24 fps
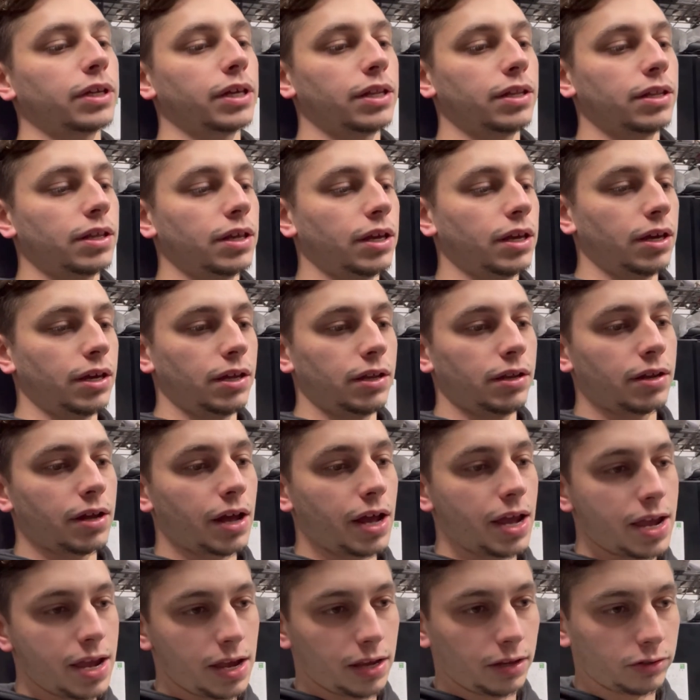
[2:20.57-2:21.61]
and then
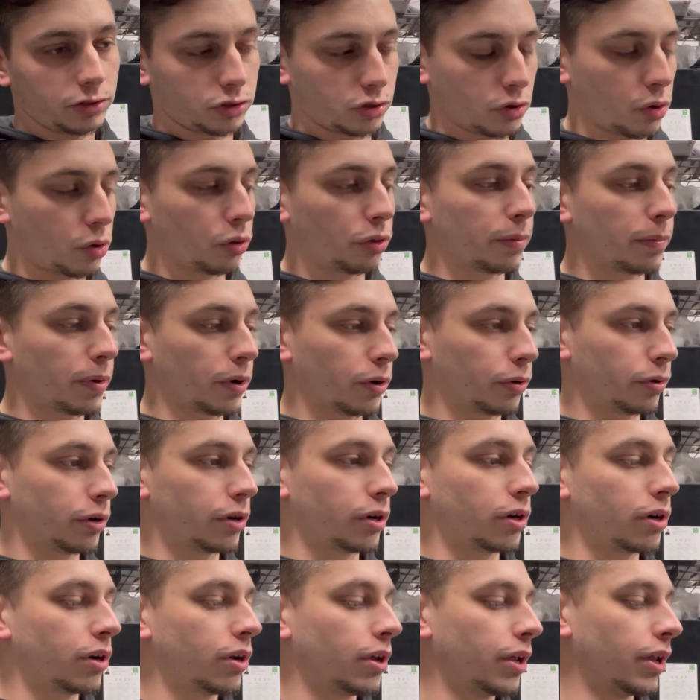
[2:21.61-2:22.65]
I sold the
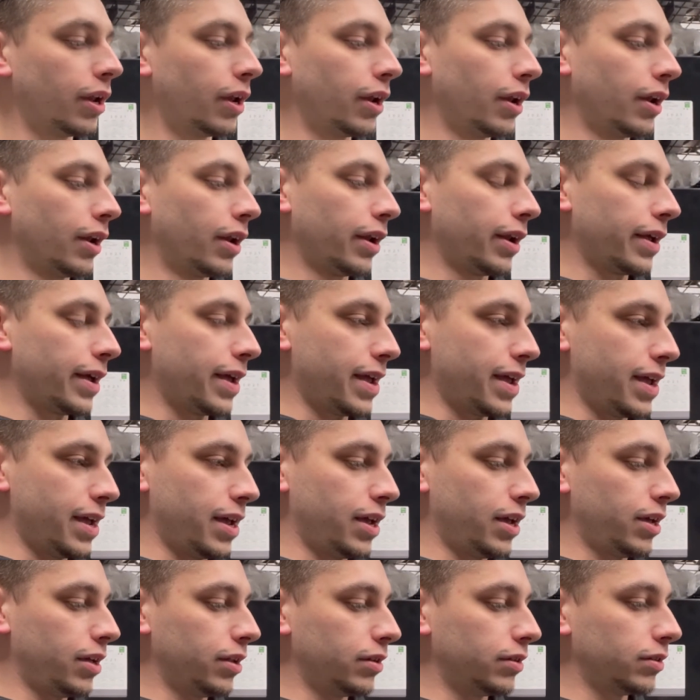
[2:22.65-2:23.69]
motor
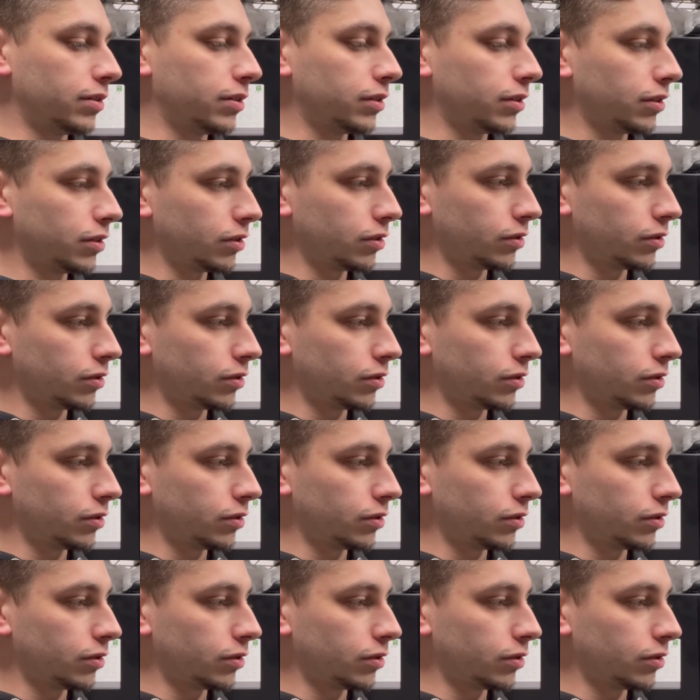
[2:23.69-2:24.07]
and